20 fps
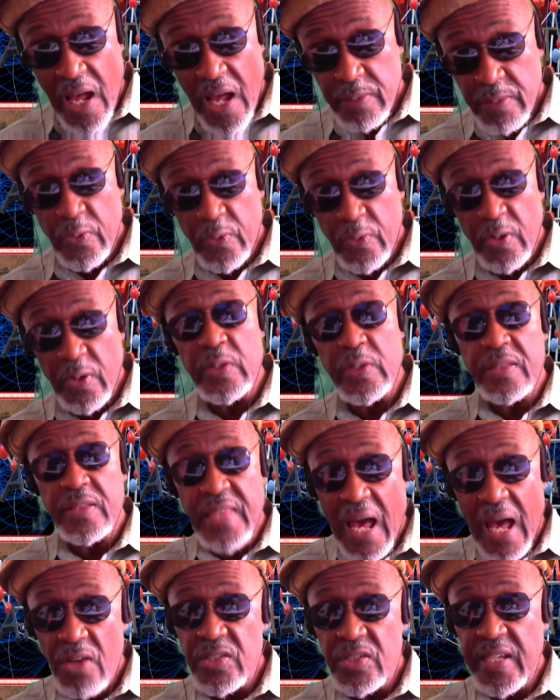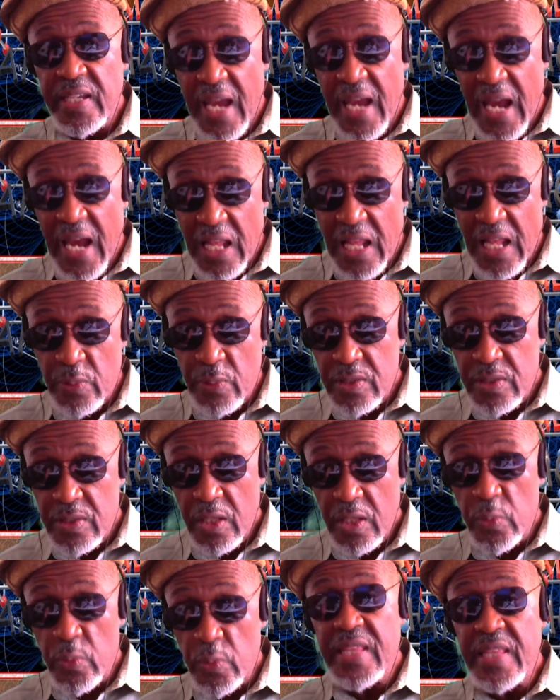If you're eating 1,000 calories,
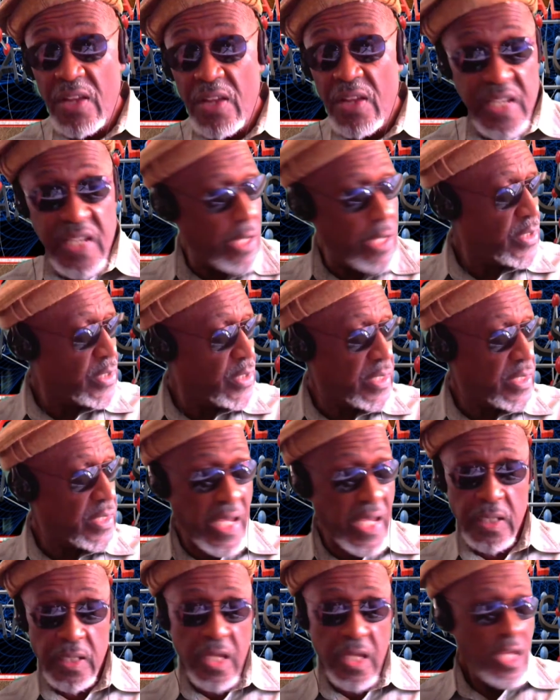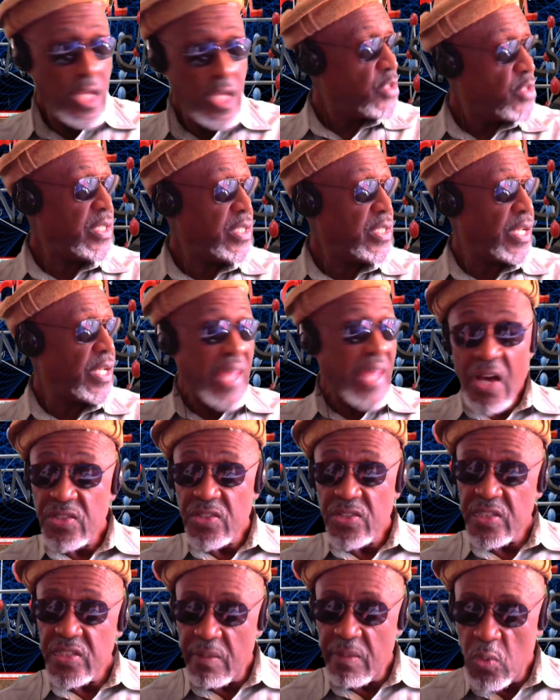3,000 calories a day, so you're eating 1,000 in the
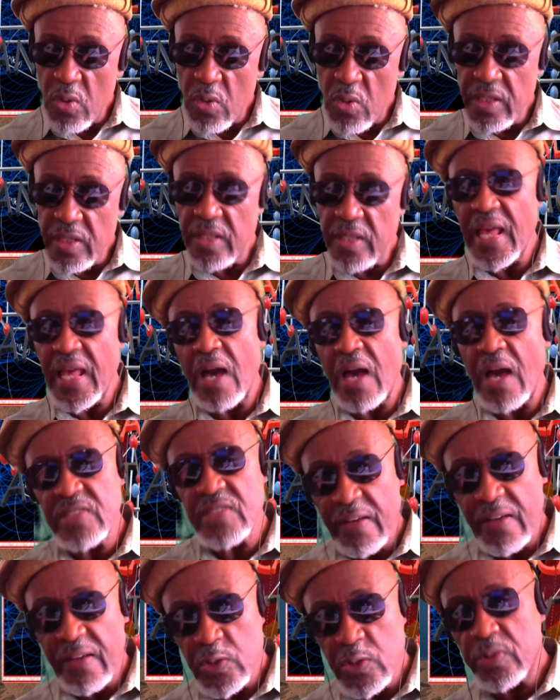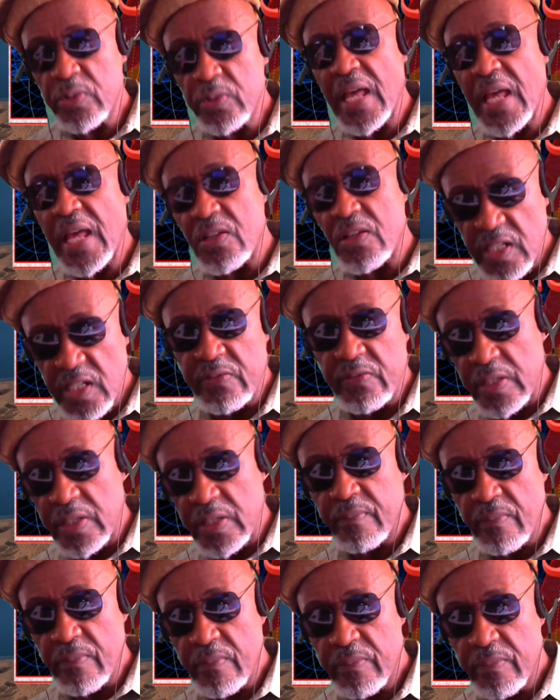morning, 1,000 in the afternoon, 1,000 in the evening.
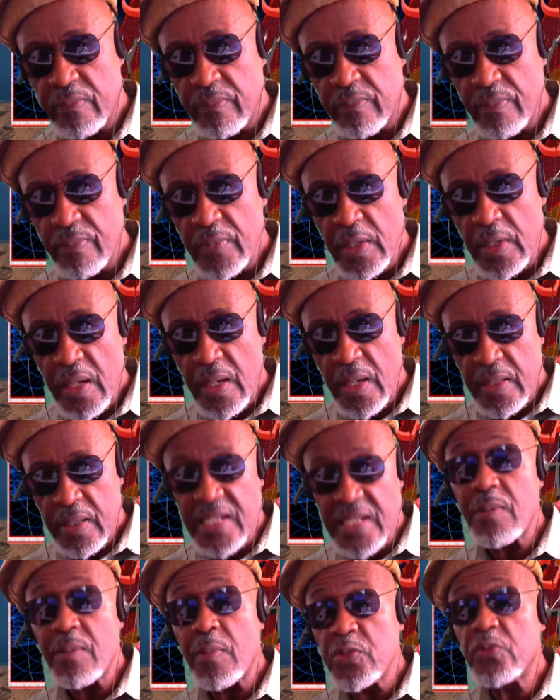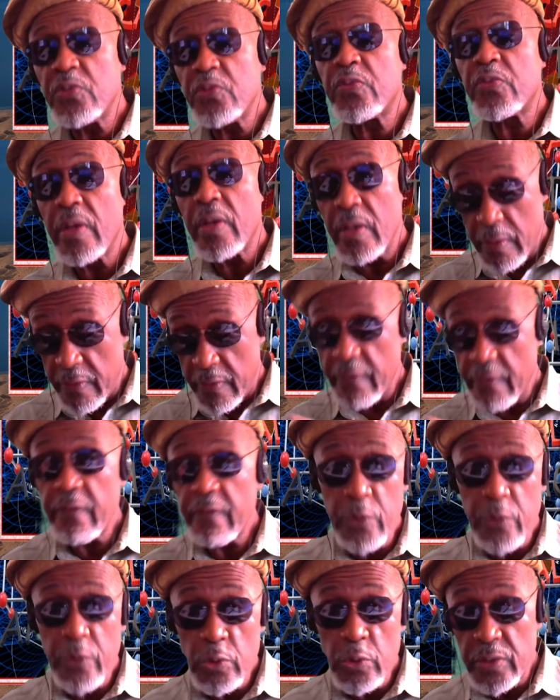That's how much you feel you
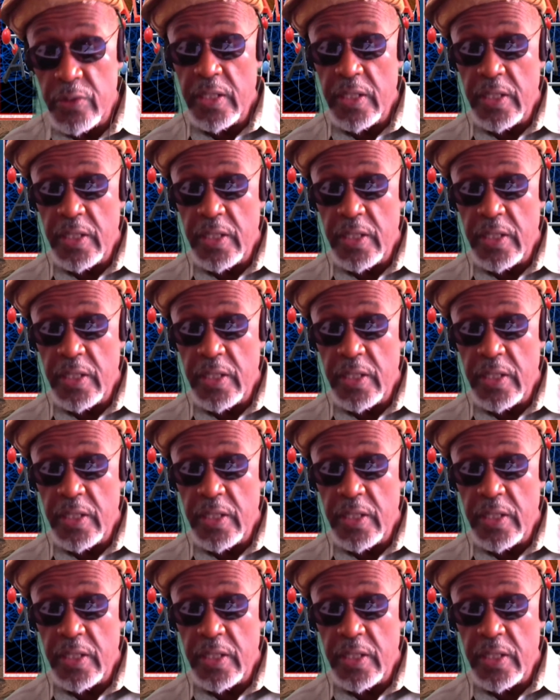need.